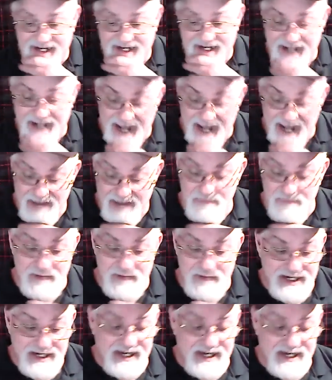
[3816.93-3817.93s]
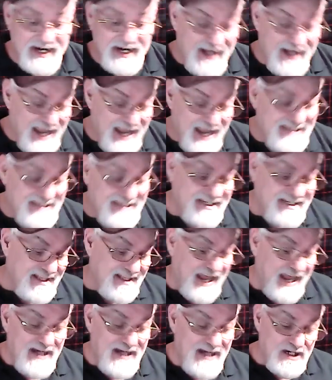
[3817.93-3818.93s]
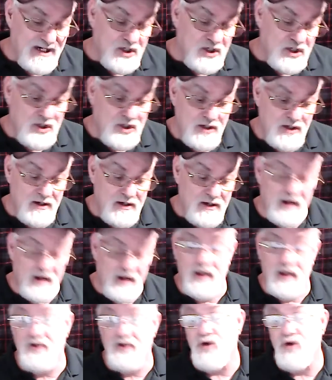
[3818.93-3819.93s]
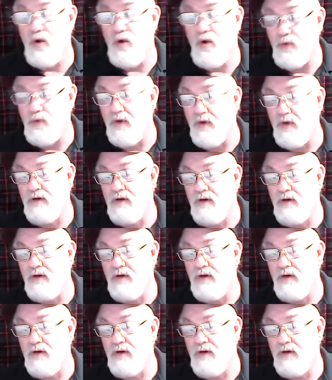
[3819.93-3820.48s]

can't make it less than a total